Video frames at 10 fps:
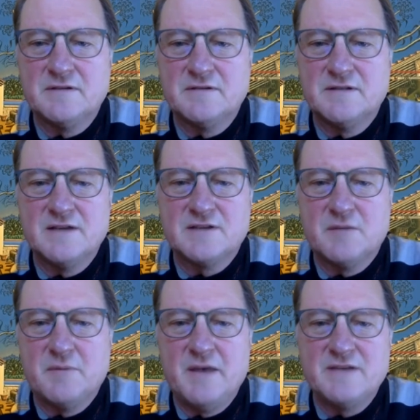/
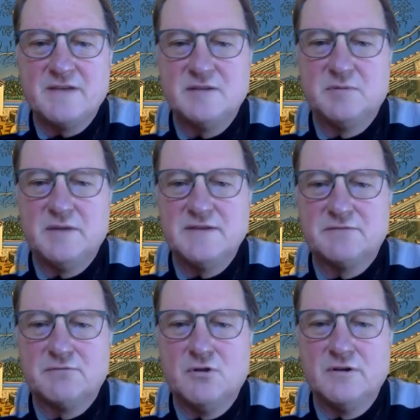capacity plays a
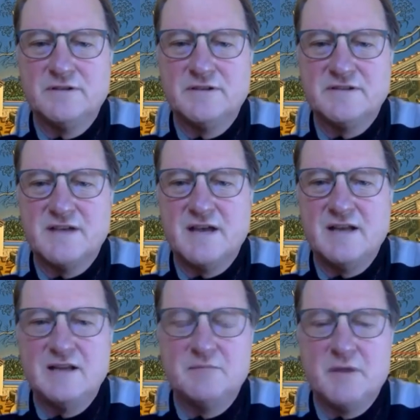role in
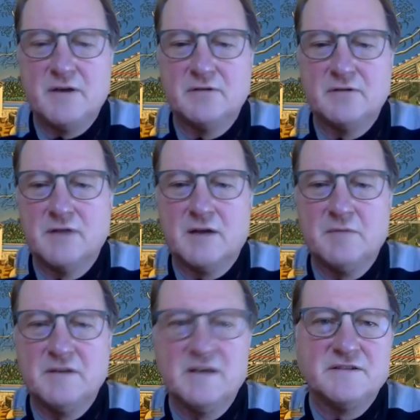designing better
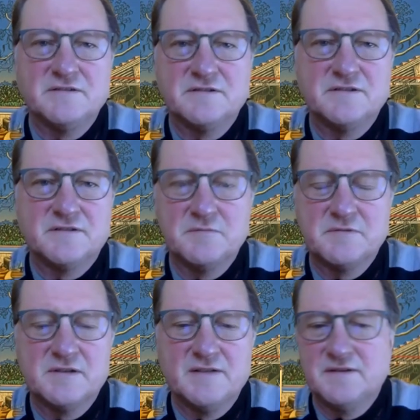recommendation systems?
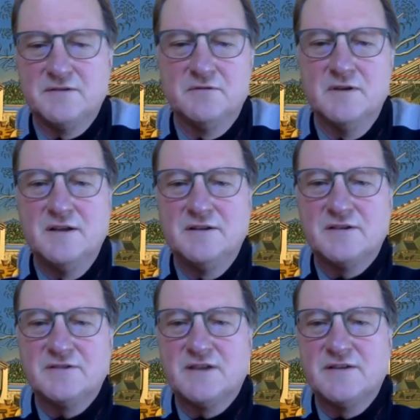I think you
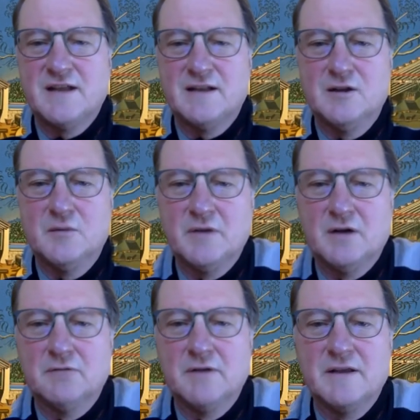touched on that a little bit
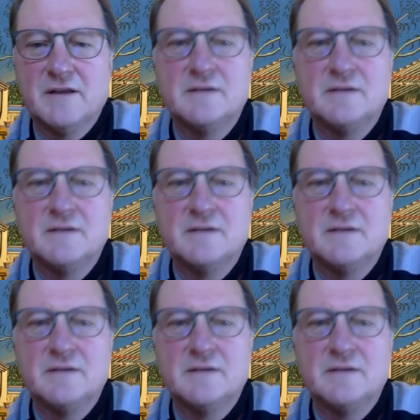already.